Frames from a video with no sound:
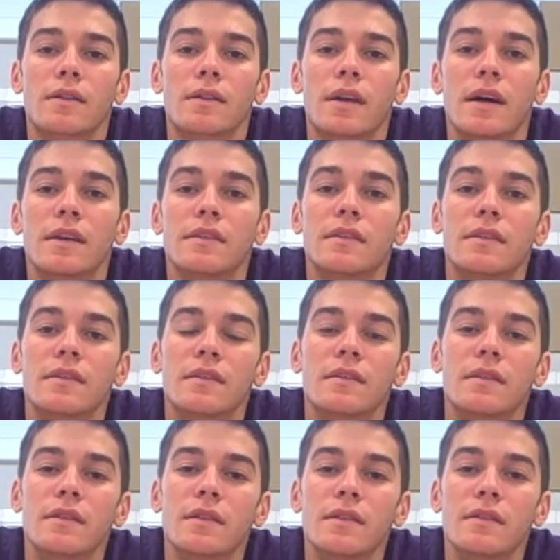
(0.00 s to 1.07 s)
Okay,
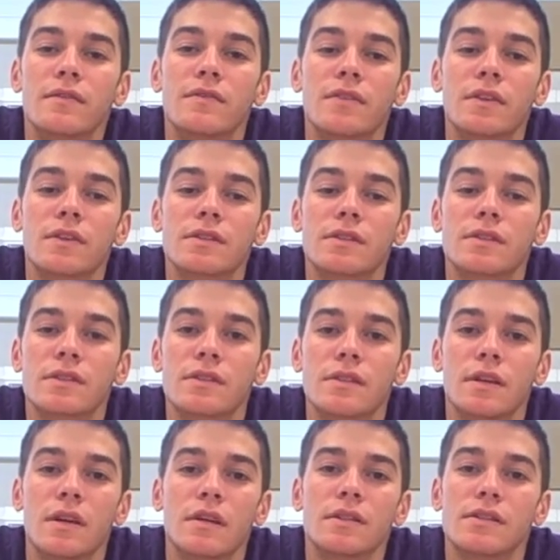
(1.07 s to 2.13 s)
the first
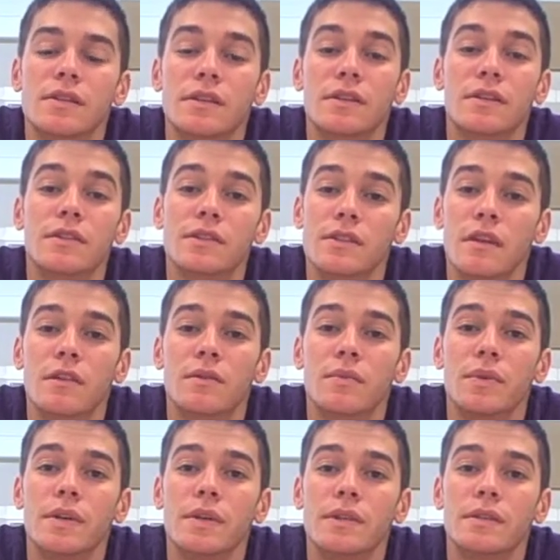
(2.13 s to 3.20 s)
security standard
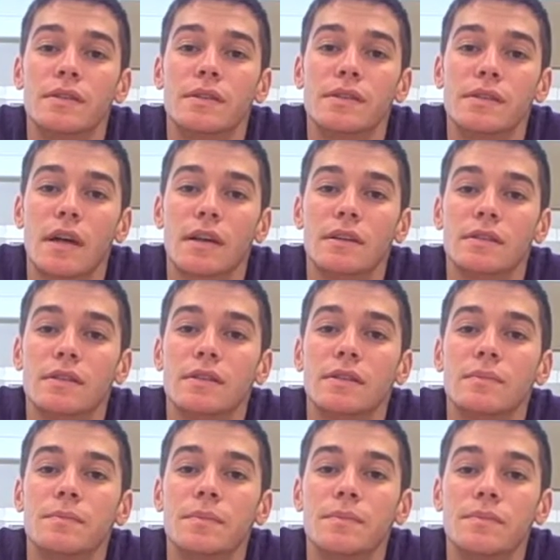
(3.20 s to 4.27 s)
we decided to
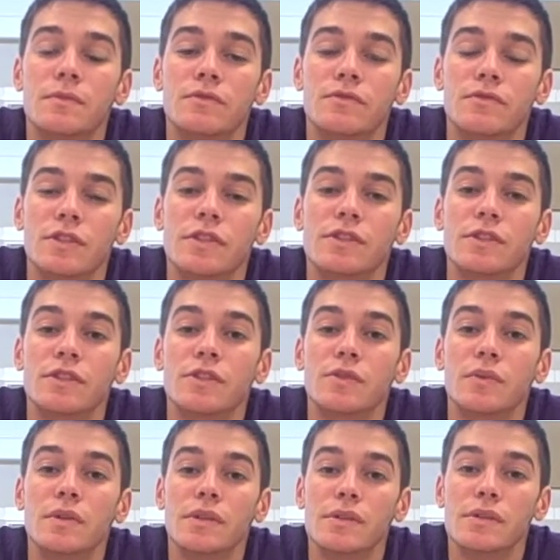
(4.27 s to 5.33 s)
research
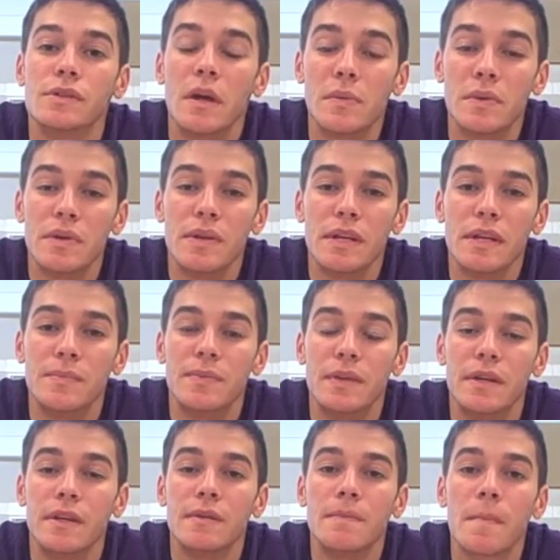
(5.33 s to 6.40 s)
was
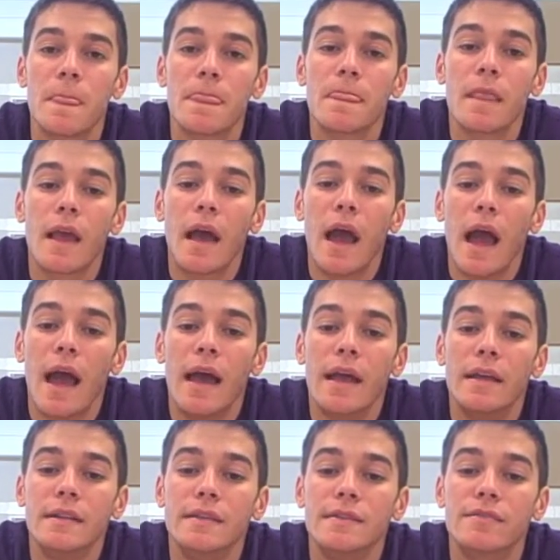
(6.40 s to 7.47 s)
WEP,
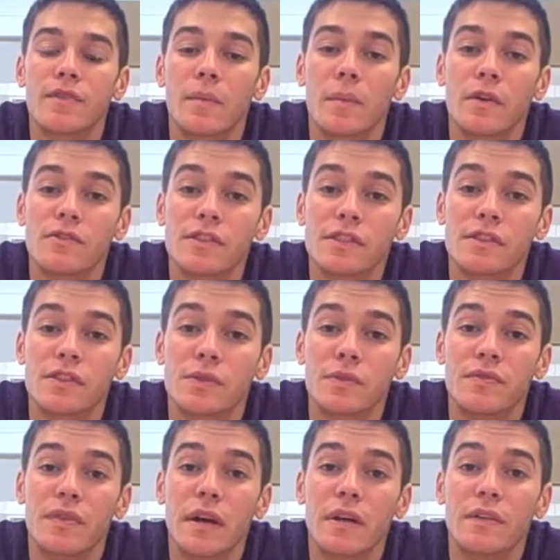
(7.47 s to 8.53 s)
and from our research we
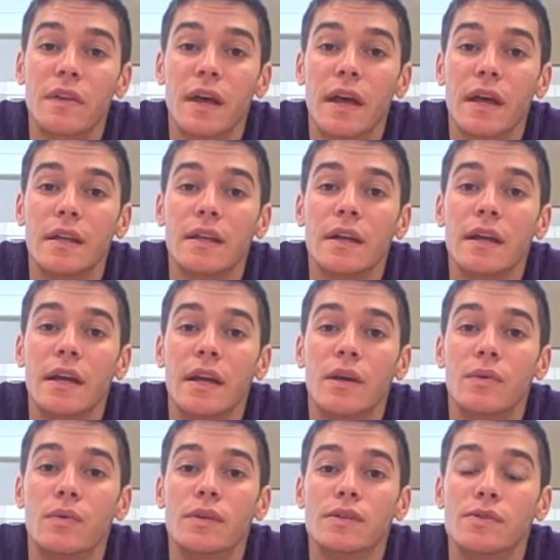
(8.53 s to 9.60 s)
found that
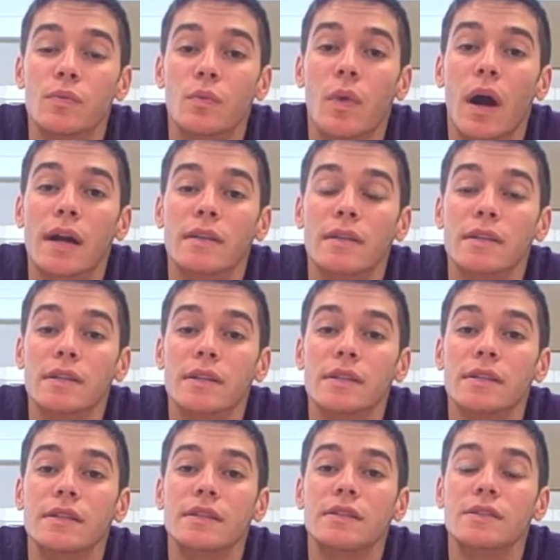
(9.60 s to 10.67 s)
it was widely
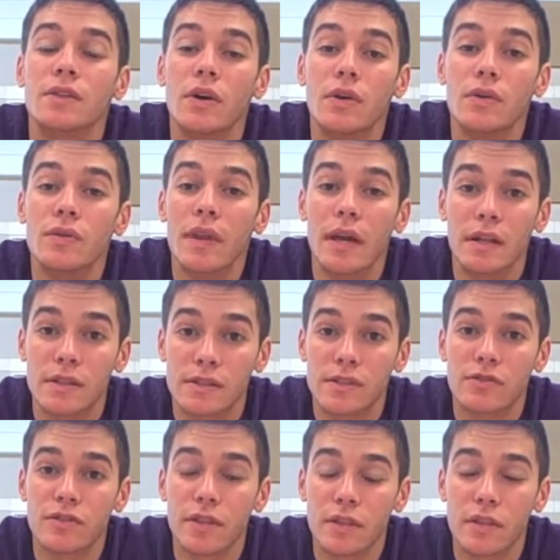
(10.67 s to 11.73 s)
known that it's
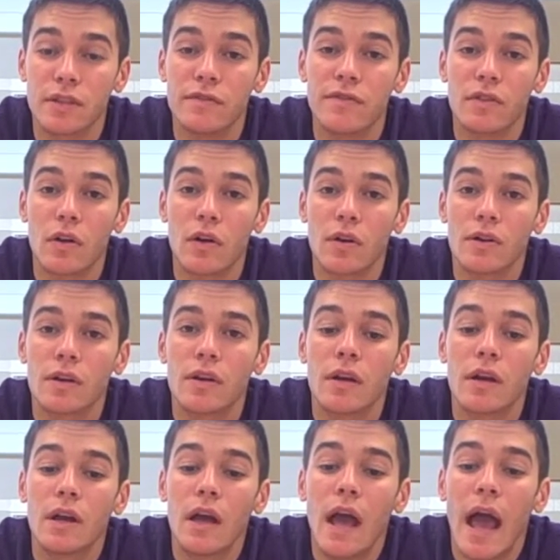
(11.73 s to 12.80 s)
critically flawed
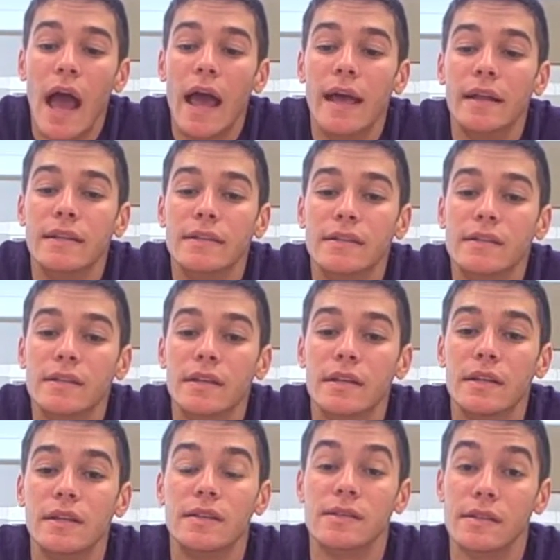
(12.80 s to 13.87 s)
and
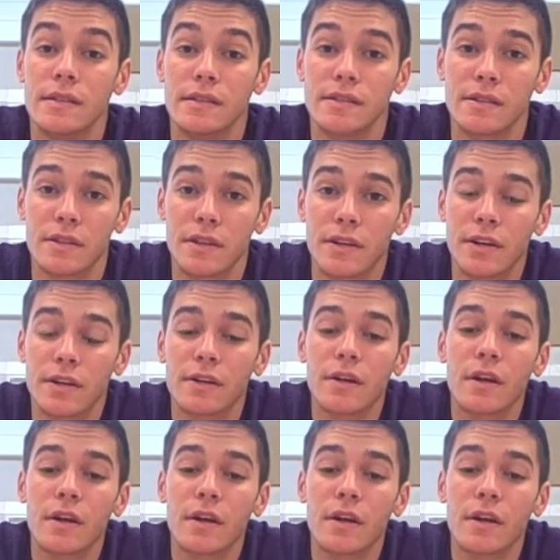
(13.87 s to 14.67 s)
is insecure.